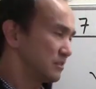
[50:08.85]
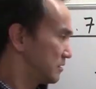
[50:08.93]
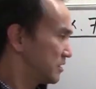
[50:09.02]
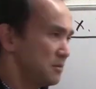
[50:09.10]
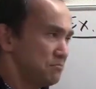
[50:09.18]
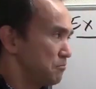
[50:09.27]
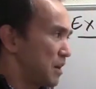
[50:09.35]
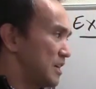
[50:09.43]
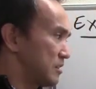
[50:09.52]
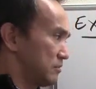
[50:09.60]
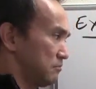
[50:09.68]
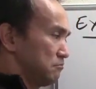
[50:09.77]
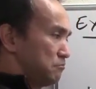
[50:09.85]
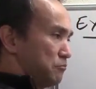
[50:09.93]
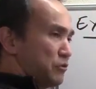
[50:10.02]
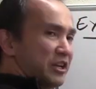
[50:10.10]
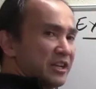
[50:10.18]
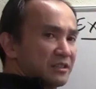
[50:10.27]
See, by
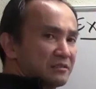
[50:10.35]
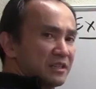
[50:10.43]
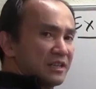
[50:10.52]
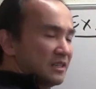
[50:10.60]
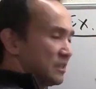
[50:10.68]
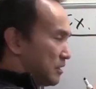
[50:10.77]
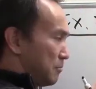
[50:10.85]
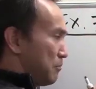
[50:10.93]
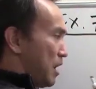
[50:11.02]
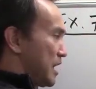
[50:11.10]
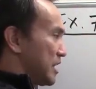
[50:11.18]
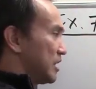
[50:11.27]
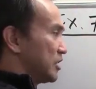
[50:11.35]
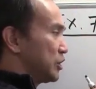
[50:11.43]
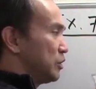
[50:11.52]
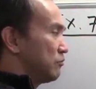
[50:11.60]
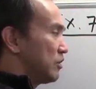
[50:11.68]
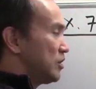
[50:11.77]
combining the
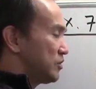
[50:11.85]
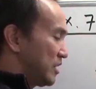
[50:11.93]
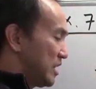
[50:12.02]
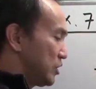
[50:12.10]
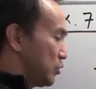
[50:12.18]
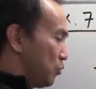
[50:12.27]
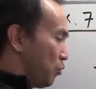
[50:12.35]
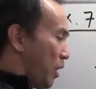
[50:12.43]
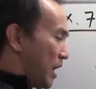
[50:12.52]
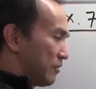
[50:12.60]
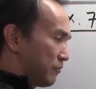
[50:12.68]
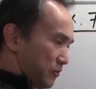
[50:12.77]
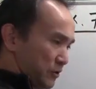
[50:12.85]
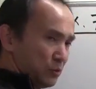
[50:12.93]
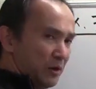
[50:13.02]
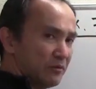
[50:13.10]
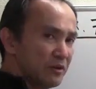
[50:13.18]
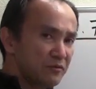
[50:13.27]
two roots into one
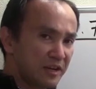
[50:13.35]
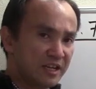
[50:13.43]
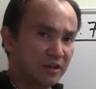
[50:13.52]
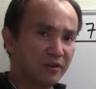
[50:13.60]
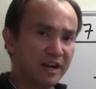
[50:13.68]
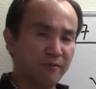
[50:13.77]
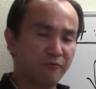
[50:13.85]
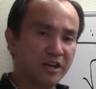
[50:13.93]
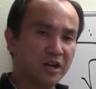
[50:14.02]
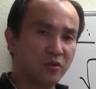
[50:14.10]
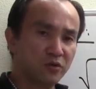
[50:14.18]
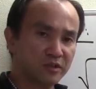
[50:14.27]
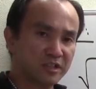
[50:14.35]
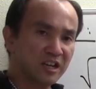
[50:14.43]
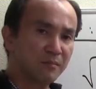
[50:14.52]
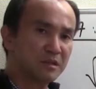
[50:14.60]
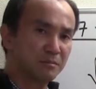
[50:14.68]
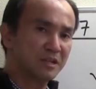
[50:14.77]
square root right here, we have reduced the
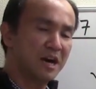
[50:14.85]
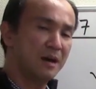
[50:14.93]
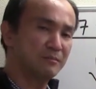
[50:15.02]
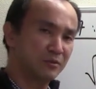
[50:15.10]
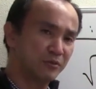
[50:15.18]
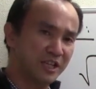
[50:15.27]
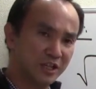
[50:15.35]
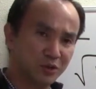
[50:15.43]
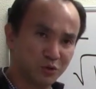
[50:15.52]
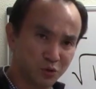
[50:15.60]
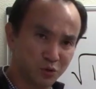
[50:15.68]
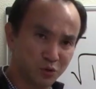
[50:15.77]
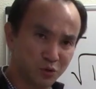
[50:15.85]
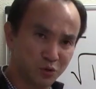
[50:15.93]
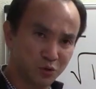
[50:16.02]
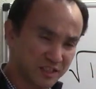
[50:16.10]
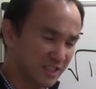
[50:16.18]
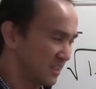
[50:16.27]
number of times that we can do square root
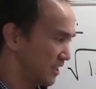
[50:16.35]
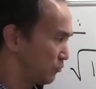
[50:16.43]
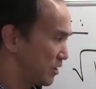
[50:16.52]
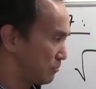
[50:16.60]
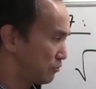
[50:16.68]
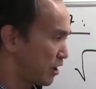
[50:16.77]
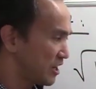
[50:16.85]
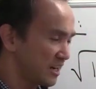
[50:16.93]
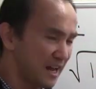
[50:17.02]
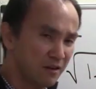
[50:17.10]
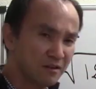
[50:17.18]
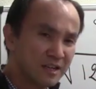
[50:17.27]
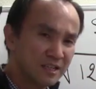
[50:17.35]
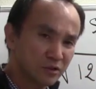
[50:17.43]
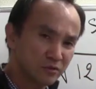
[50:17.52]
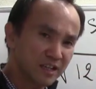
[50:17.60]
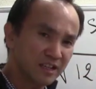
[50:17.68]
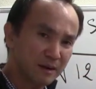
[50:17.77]
right there, and we brought it down. So
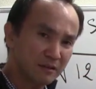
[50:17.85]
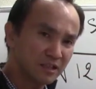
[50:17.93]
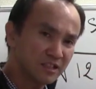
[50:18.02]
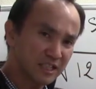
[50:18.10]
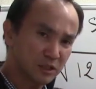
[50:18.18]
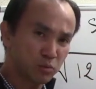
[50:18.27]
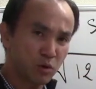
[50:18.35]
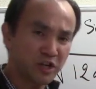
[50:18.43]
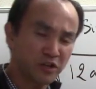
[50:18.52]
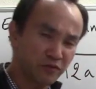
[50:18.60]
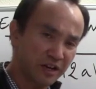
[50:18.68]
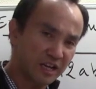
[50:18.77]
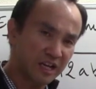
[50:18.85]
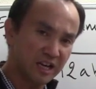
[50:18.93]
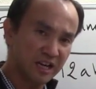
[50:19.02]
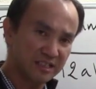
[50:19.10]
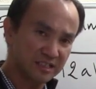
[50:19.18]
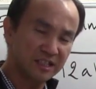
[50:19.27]
think about this expression right
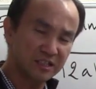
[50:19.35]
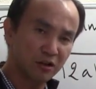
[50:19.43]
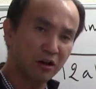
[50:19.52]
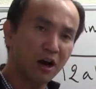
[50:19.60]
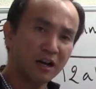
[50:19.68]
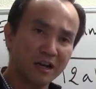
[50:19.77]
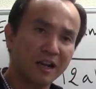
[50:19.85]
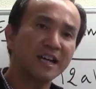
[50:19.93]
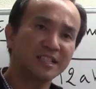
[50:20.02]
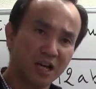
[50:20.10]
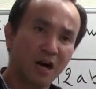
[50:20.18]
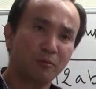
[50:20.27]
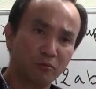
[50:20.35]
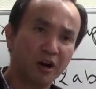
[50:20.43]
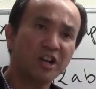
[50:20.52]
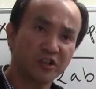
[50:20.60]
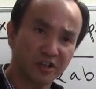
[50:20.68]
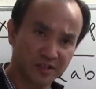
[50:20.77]
here. It's a lot less
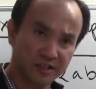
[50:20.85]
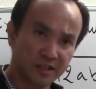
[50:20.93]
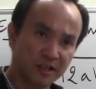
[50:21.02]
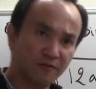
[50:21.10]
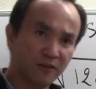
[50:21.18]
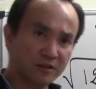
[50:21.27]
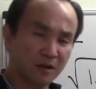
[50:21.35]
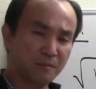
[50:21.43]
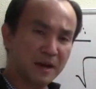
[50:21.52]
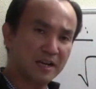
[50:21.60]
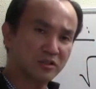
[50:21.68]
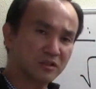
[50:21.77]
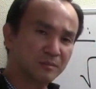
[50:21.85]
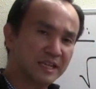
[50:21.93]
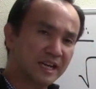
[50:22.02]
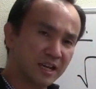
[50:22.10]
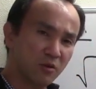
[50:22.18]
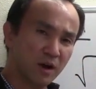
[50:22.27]
operations compared to the
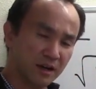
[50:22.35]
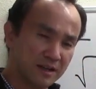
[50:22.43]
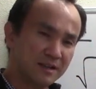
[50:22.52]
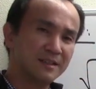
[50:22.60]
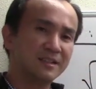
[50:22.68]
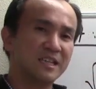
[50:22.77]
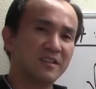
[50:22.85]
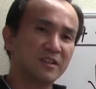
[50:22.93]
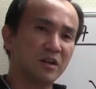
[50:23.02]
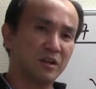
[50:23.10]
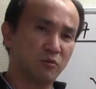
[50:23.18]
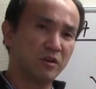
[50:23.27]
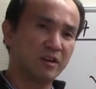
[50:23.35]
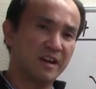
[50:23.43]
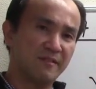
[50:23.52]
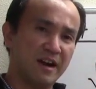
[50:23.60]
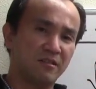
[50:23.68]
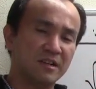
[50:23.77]
beginning one, even though it will give
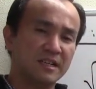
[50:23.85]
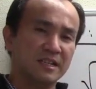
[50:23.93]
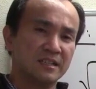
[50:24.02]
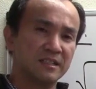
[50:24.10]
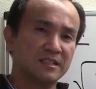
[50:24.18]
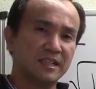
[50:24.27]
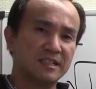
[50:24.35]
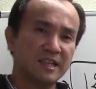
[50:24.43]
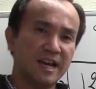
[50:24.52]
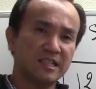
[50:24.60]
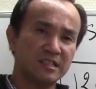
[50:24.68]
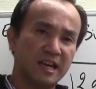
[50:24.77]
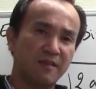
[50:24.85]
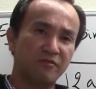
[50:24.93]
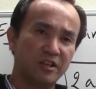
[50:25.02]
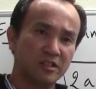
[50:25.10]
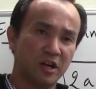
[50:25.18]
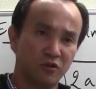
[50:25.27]
out this exact same
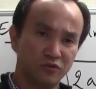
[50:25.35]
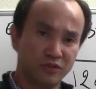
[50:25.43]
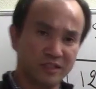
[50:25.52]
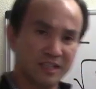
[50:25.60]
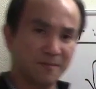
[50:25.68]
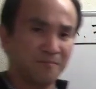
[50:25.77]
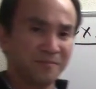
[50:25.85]
result right there.